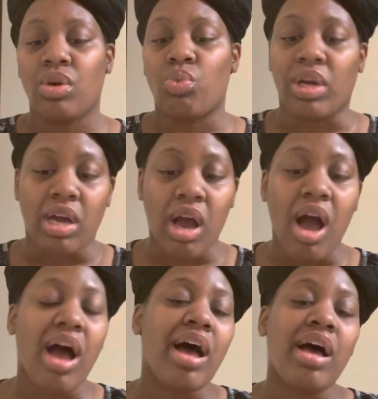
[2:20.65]
when
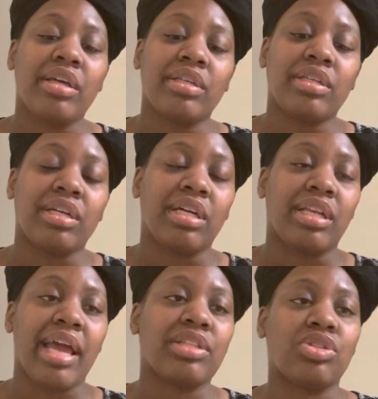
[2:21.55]
God
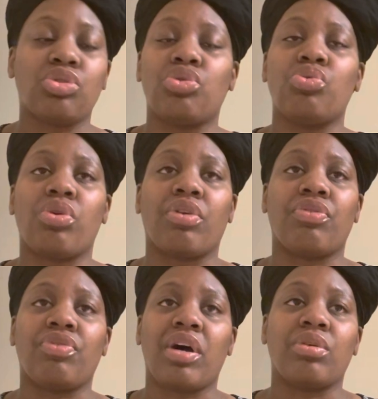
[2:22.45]
connect to you on the
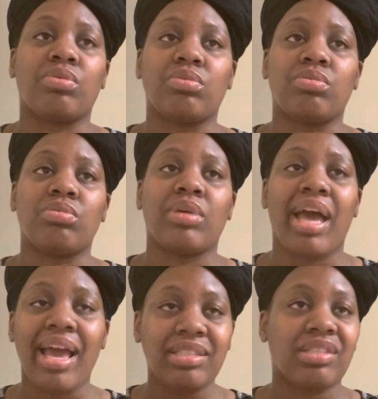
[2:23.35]
phone,
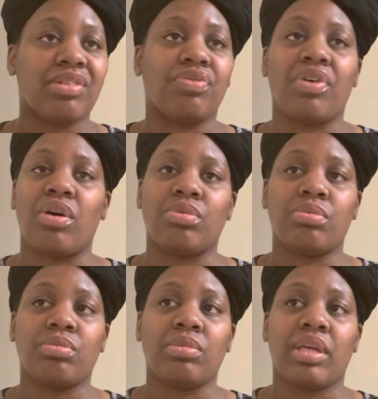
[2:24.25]
answer the phone
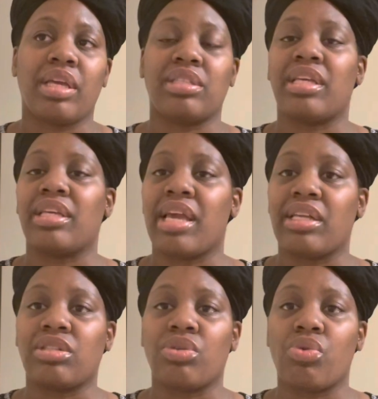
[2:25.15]
and say,
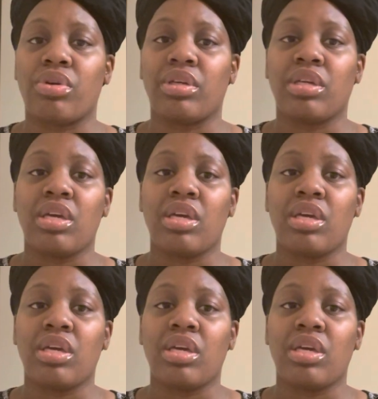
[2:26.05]
yes, Lord.